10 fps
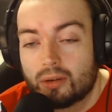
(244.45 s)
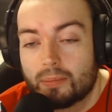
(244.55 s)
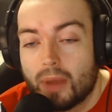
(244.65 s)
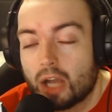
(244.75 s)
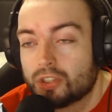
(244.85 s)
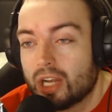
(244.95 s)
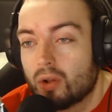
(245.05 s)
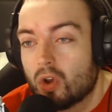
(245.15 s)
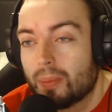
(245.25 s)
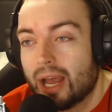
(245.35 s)
Martial
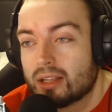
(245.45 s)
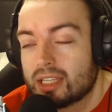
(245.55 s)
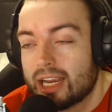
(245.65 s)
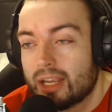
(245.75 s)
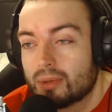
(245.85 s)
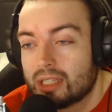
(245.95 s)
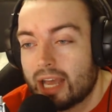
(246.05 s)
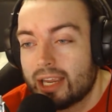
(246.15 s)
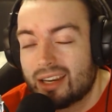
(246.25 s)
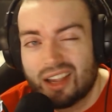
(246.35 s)
coming out and saying he was
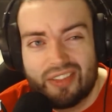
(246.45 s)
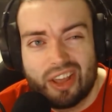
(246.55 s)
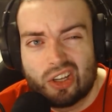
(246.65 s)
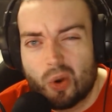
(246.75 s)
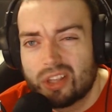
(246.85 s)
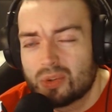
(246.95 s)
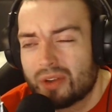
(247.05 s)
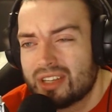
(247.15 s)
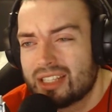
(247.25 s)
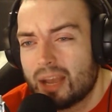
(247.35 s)
lying and then going to have
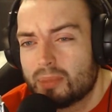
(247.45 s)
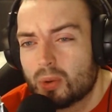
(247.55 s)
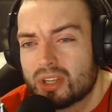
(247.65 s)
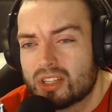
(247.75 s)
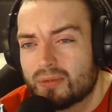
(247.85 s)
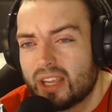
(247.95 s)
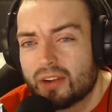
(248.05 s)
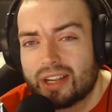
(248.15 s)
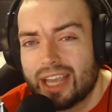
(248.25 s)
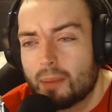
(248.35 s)
his debut at Sevilla
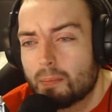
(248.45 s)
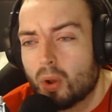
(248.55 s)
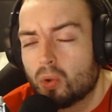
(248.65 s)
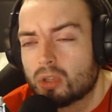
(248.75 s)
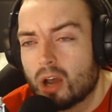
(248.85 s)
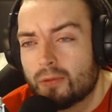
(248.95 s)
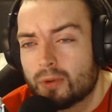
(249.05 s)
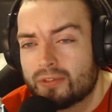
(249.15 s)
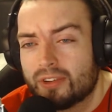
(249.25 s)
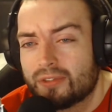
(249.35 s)
and getting pulled off
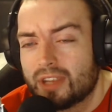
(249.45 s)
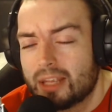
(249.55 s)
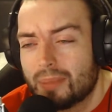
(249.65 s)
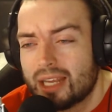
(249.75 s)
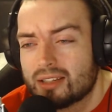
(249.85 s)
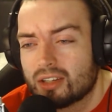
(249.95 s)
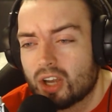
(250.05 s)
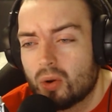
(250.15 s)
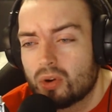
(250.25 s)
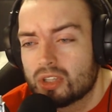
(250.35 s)
with 15 minutes to
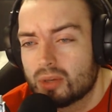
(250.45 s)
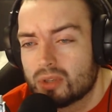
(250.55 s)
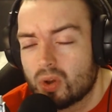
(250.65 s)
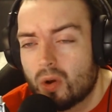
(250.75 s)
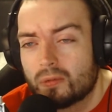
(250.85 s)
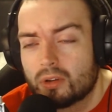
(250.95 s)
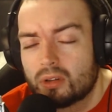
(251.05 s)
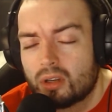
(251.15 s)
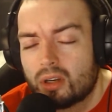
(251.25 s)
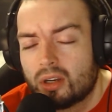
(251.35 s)
go because he was awful.
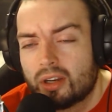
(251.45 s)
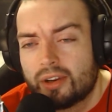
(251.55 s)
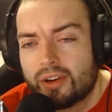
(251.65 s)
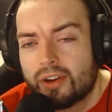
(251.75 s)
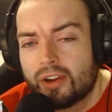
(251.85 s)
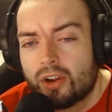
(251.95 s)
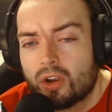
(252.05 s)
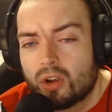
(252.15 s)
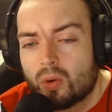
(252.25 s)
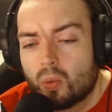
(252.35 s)

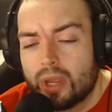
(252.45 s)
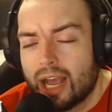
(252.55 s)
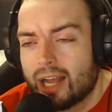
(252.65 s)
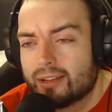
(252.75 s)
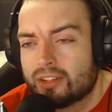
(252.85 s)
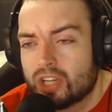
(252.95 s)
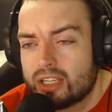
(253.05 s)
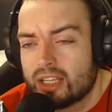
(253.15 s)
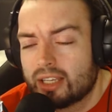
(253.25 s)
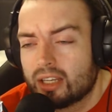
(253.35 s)
We had
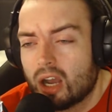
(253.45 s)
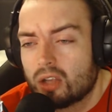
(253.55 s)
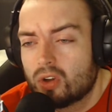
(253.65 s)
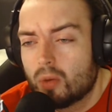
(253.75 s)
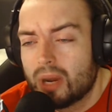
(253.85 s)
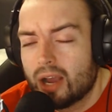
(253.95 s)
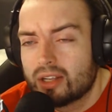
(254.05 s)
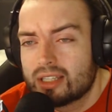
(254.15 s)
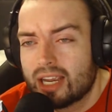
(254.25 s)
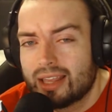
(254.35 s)
Jesse Lingard coming out and
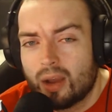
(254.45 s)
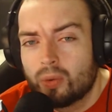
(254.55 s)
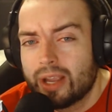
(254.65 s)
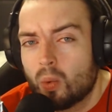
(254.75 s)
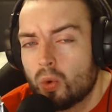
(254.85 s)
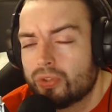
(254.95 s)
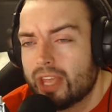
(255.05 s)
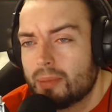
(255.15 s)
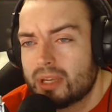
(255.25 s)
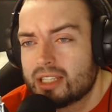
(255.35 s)
saying that. Now, would
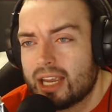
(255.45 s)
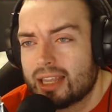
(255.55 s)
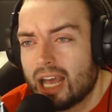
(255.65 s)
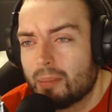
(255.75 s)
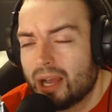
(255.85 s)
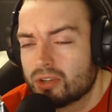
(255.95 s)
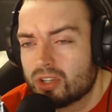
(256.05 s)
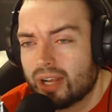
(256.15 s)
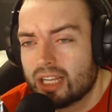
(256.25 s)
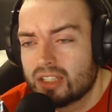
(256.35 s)
they be saying that about Sir
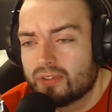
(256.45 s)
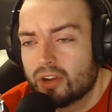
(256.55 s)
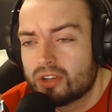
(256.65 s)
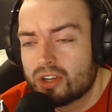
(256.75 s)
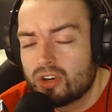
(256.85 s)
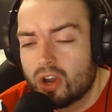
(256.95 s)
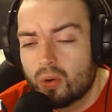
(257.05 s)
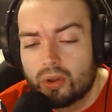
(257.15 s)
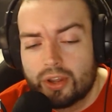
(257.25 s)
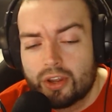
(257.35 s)
Alex Ferguson?
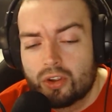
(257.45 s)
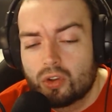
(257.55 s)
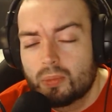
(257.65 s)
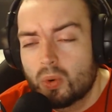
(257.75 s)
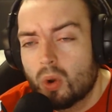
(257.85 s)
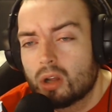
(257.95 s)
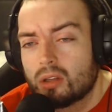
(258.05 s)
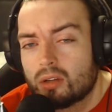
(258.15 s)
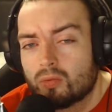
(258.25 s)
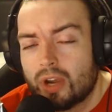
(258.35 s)
No. Number
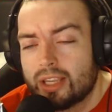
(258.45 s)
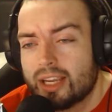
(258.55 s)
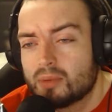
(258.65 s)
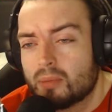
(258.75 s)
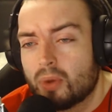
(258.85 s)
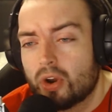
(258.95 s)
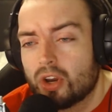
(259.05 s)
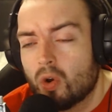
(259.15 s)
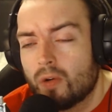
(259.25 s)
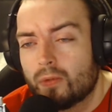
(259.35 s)
one, Ranić's been put in an
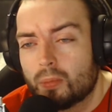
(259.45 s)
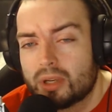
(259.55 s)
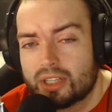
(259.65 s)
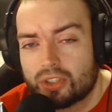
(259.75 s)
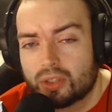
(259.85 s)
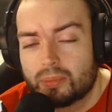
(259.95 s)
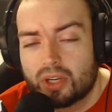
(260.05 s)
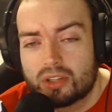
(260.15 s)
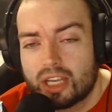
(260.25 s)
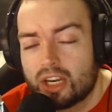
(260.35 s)
awful position
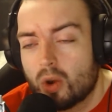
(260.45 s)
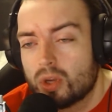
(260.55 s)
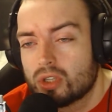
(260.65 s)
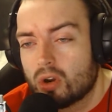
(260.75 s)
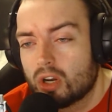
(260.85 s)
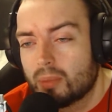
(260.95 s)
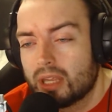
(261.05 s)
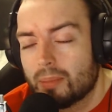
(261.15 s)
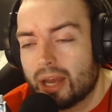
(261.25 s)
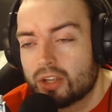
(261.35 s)
because they know he's not going to be the
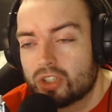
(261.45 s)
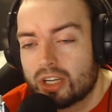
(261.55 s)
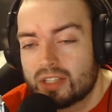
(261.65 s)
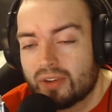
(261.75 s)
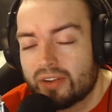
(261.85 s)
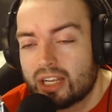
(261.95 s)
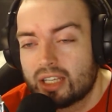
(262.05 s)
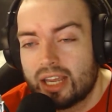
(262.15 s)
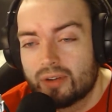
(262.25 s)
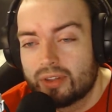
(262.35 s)
manager. It's very
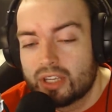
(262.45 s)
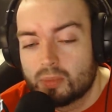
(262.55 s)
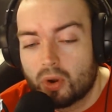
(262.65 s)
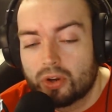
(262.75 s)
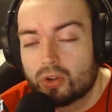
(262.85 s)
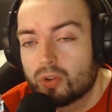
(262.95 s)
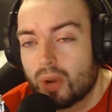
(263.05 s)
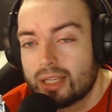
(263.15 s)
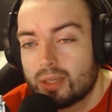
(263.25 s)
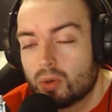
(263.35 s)
clear at this point.
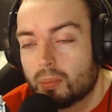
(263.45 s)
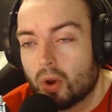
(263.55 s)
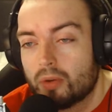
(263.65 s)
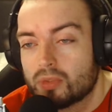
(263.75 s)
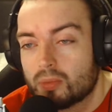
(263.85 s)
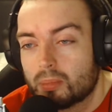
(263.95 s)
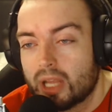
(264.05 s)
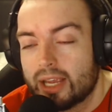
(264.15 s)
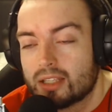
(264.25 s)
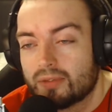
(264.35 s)
Otherwise, they would have bought him some
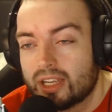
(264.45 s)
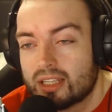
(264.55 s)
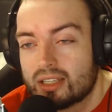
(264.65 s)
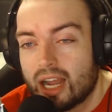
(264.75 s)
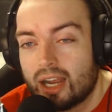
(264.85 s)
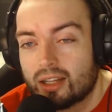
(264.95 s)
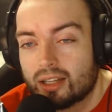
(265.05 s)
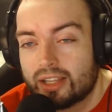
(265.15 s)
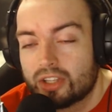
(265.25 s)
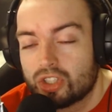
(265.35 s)
players of his style
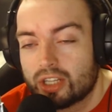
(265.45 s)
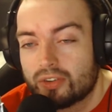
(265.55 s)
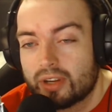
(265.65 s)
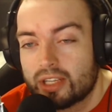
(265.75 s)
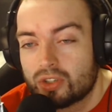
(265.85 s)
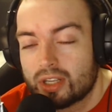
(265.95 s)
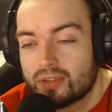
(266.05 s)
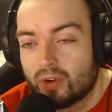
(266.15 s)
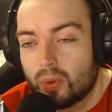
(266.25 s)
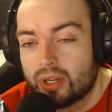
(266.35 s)
in the January
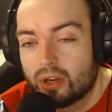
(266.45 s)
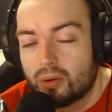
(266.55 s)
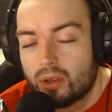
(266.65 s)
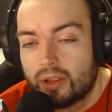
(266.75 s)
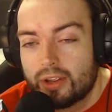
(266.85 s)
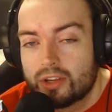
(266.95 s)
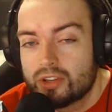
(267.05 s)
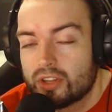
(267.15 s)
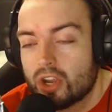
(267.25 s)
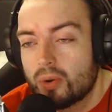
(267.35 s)
transfer window. So
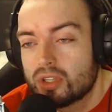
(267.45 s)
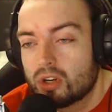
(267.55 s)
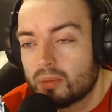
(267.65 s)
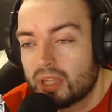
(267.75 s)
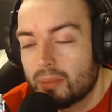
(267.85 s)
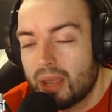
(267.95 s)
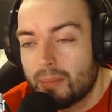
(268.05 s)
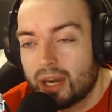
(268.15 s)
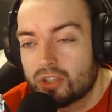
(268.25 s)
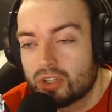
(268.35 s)
they know he's not going to be the main
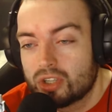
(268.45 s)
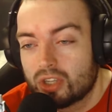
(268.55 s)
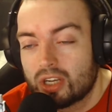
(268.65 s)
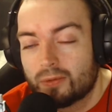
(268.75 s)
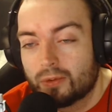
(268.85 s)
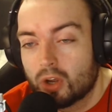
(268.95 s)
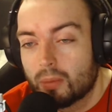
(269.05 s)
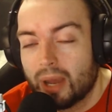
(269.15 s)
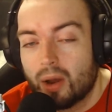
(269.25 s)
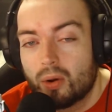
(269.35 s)
manager so they can fuck
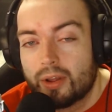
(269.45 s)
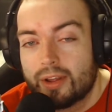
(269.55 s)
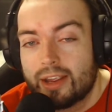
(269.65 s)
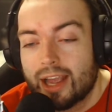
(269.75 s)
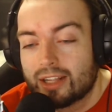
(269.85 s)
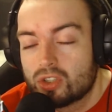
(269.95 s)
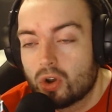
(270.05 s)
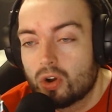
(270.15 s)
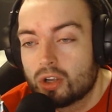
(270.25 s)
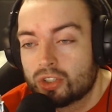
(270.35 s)
about and
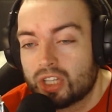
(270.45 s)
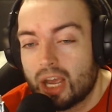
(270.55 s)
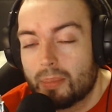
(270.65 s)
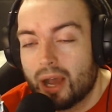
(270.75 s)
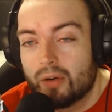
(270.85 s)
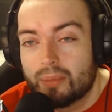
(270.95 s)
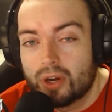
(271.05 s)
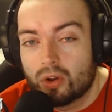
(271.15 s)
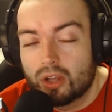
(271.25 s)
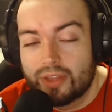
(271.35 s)
talk shit about him and
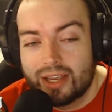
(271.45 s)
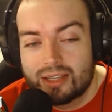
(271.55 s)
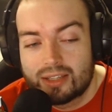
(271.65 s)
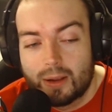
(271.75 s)
all of this.